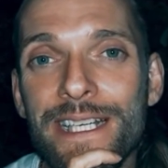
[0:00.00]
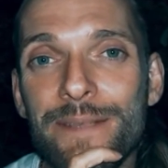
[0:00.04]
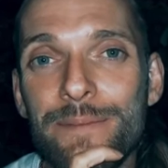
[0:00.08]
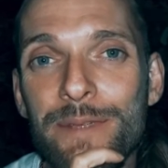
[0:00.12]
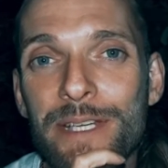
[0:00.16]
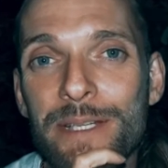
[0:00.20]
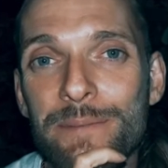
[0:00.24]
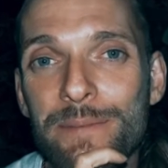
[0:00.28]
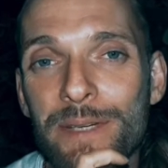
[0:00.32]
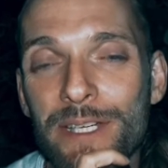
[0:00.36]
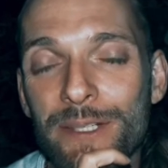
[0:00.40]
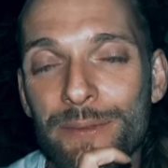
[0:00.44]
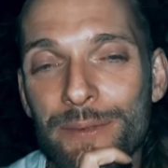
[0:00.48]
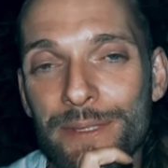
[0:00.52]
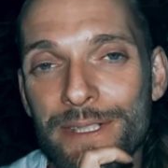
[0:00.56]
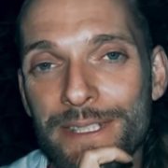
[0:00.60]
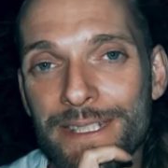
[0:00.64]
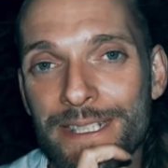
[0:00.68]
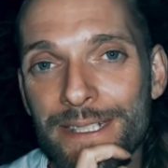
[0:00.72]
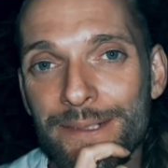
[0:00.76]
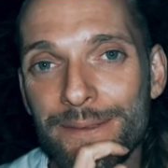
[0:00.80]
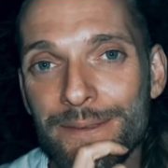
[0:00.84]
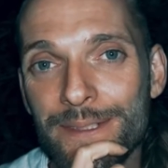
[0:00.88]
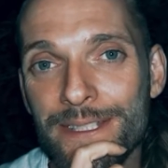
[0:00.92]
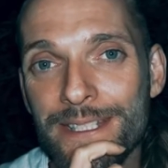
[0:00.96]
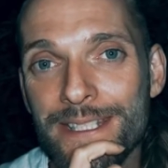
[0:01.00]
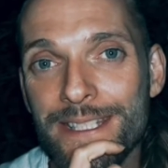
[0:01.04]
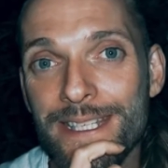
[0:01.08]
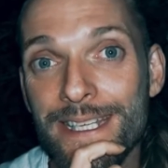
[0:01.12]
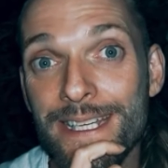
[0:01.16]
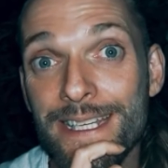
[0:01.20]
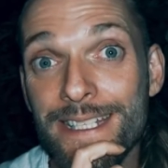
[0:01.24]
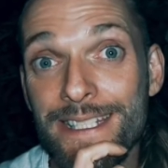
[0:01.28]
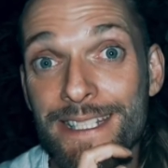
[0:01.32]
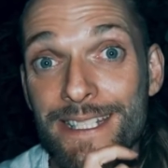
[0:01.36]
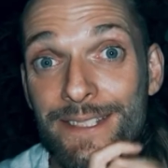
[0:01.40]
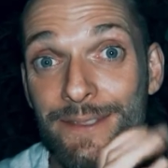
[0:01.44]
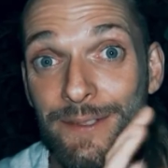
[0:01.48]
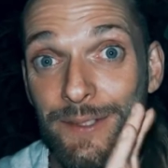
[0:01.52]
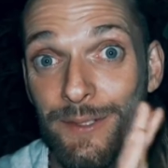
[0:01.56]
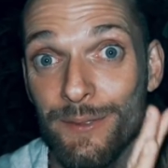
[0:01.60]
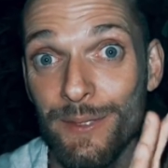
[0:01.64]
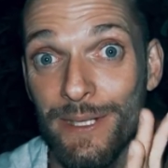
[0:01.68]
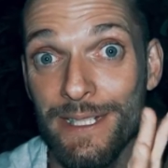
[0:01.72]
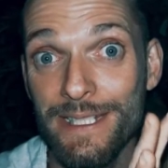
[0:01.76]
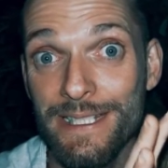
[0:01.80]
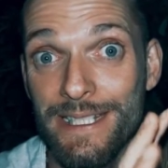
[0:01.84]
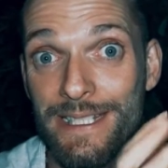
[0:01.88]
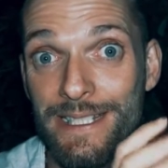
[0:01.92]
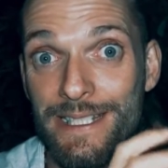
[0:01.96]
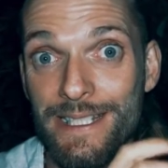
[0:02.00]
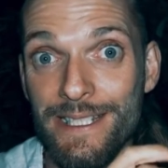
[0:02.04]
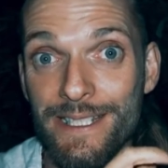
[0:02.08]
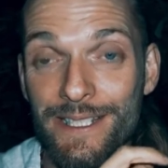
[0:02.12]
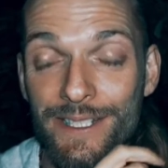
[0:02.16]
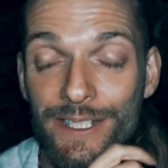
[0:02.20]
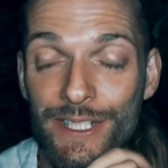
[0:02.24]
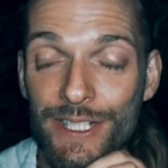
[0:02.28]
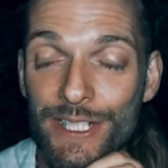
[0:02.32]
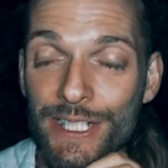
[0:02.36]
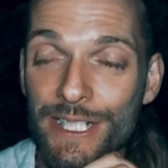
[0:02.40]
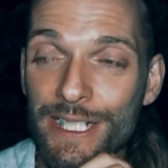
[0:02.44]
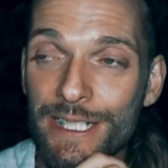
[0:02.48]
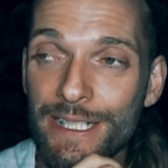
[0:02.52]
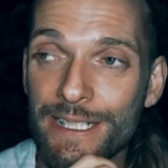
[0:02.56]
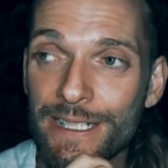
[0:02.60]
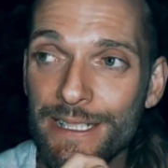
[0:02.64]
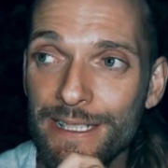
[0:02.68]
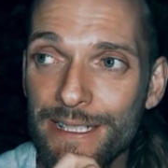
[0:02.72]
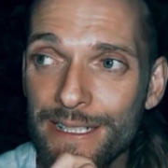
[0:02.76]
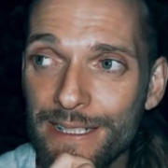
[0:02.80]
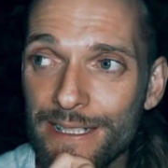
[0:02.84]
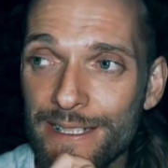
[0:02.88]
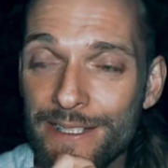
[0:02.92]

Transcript: I made my way down the stairs and I was quite dizzy and shaky,